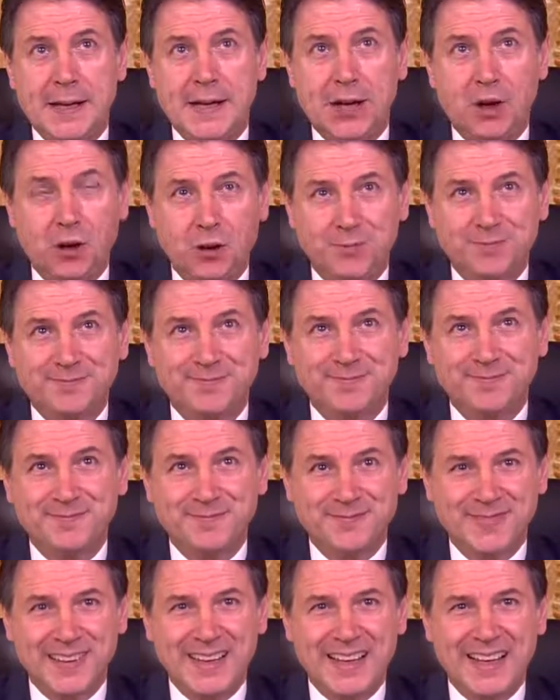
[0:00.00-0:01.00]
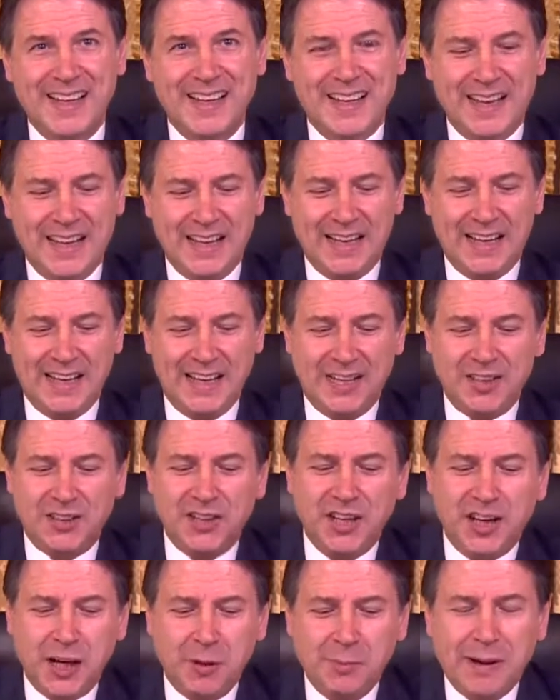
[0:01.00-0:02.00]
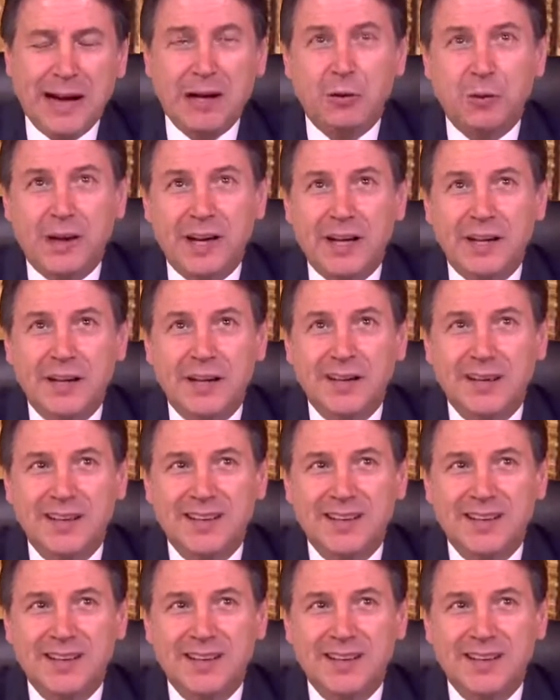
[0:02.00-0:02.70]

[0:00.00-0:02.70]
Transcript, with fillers: Hello. Uh, dear Manuel,